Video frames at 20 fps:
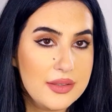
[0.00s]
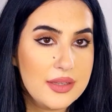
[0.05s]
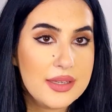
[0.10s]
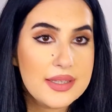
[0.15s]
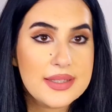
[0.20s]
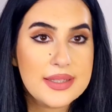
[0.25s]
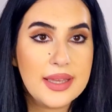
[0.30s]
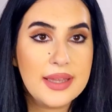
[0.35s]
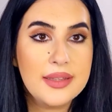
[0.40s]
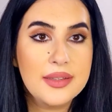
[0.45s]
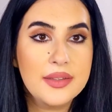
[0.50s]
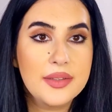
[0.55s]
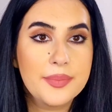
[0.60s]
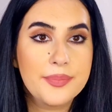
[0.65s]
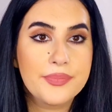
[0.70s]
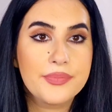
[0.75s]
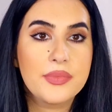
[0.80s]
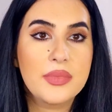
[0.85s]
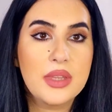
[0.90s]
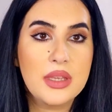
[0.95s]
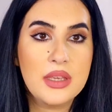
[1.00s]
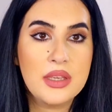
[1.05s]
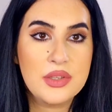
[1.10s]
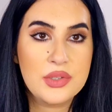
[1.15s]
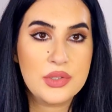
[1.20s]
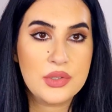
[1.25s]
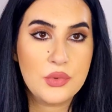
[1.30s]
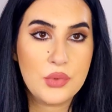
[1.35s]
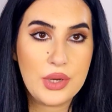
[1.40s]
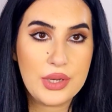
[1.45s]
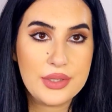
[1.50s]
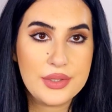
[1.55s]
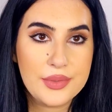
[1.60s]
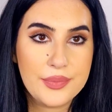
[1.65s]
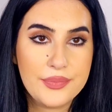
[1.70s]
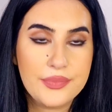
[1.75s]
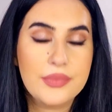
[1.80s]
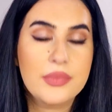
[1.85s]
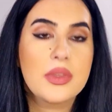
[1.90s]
The scent is great.